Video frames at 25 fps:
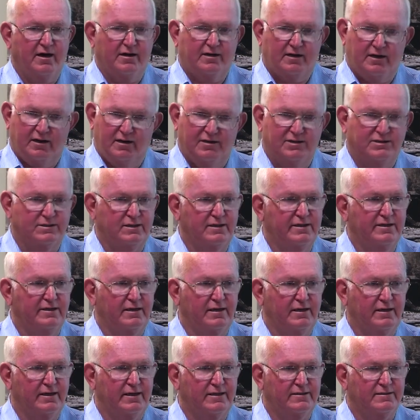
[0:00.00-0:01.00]
are closely
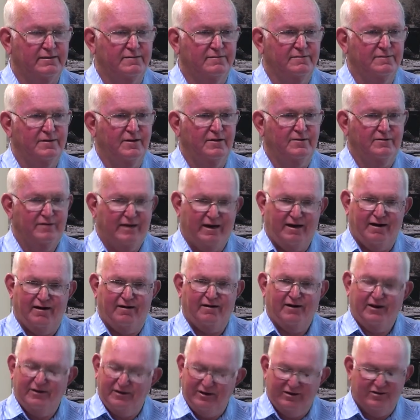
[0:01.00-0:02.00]
interlinked
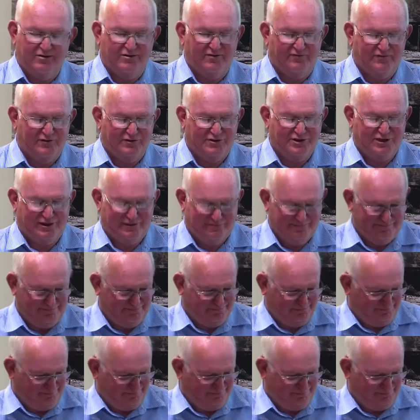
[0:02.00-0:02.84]
now and into the future.